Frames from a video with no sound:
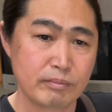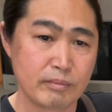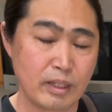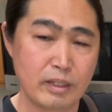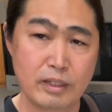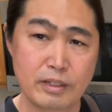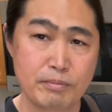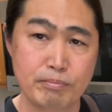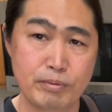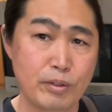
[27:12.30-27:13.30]
uh, it's
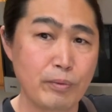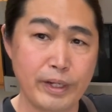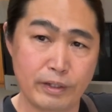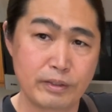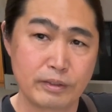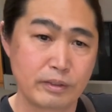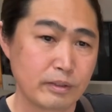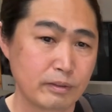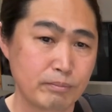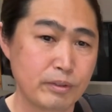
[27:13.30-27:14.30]
pretty rare
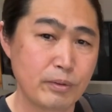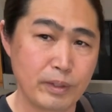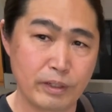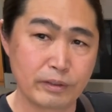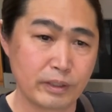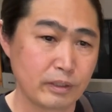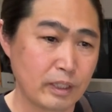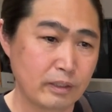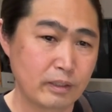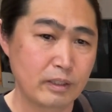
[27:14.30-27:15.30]
pre-rate there. I
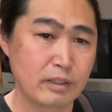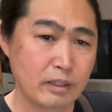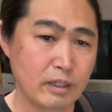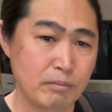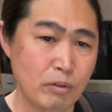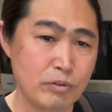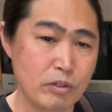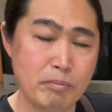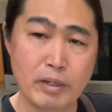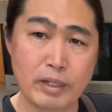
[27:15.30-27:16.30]
think uh, most
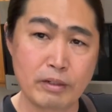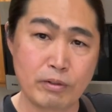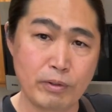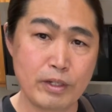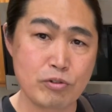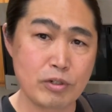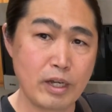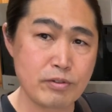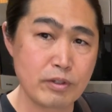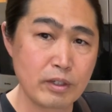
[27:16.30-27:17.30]
of my great
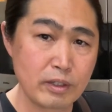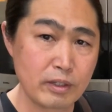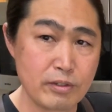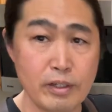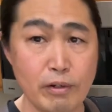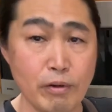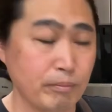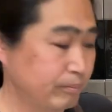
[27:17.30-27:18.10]
shots is at home.